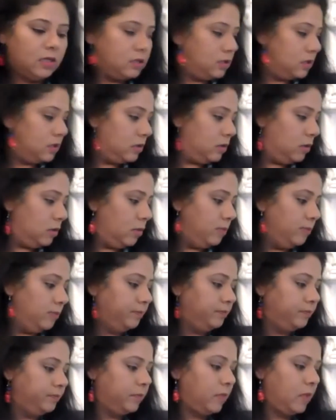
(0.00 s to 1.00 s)
So
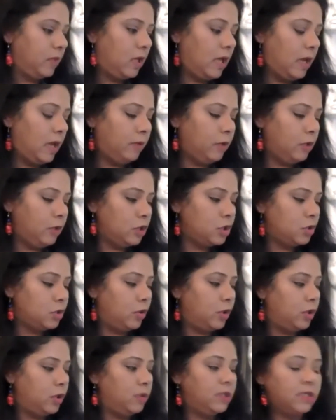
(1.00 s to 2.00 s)
I'm going to
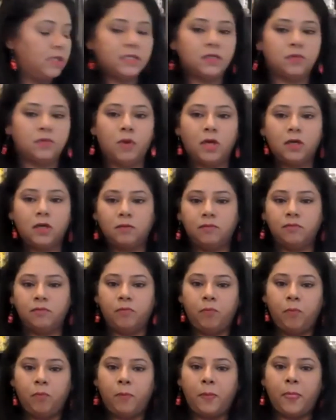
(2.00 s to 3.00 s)
show you this one,
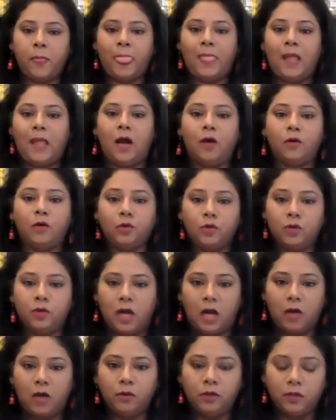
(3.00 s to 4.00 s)
how to
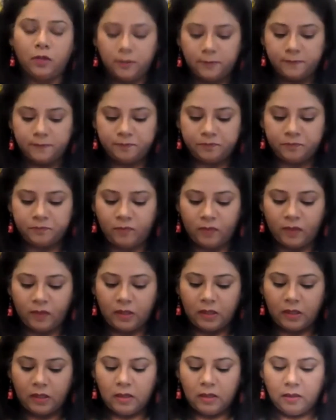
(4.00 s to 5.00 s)
grout,
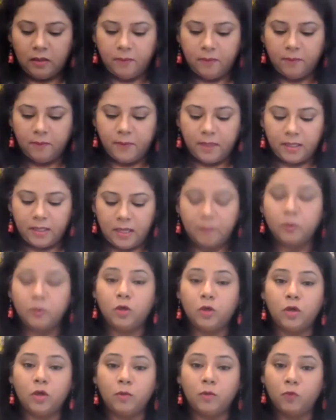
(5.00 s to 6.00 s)
but I'm
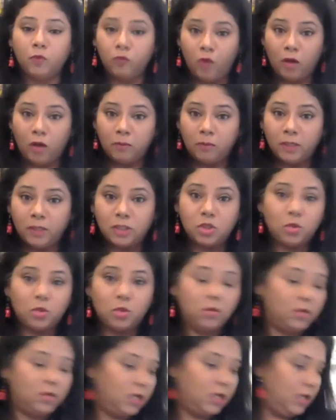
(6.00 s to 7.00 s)
going to remove all my
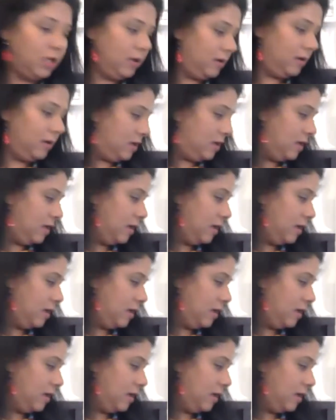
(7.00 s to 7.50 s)
jewelry.